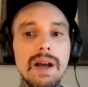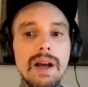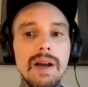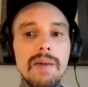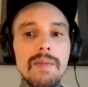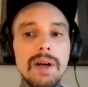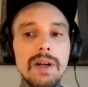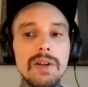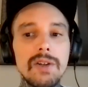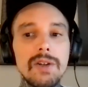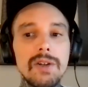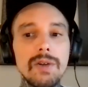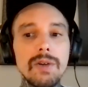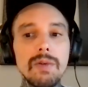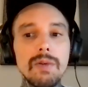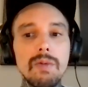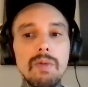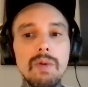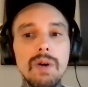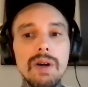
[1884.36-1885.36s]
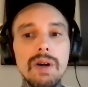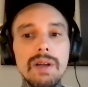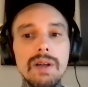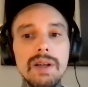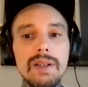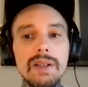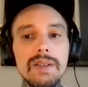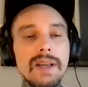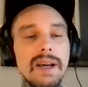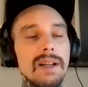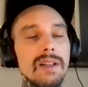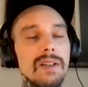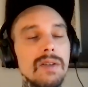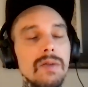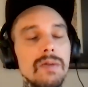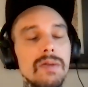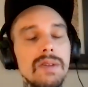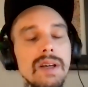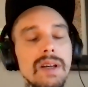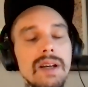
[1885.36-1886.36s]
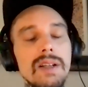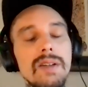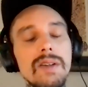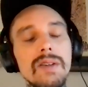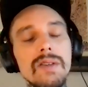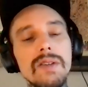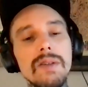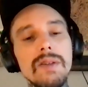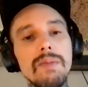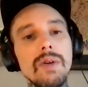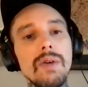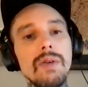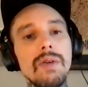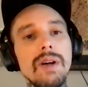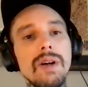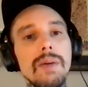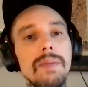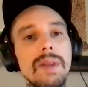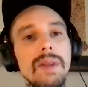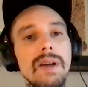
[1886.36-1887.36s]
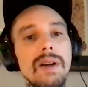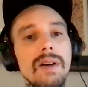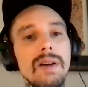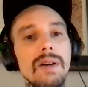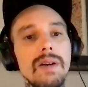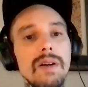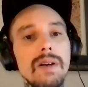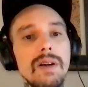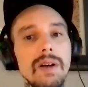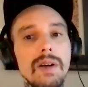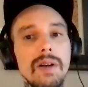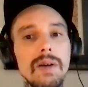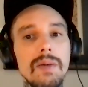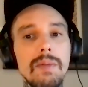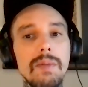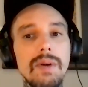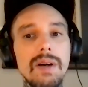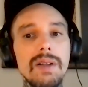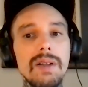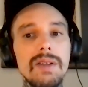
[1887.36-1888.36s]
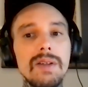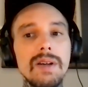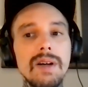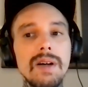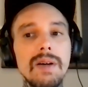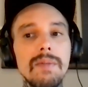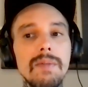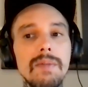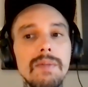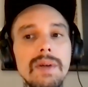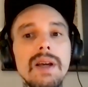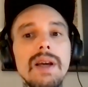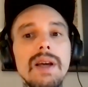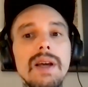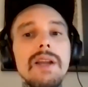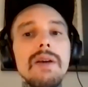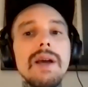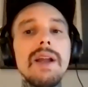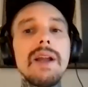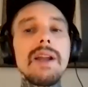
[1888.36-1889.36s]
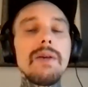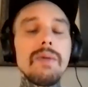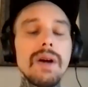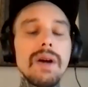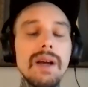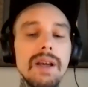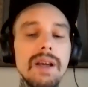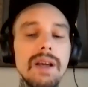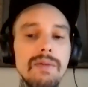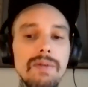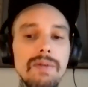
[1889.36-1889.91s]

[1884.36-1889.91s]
I'm not sure what exactly you said because it broke up there. Oh, but okay. um, any, anyway, oh.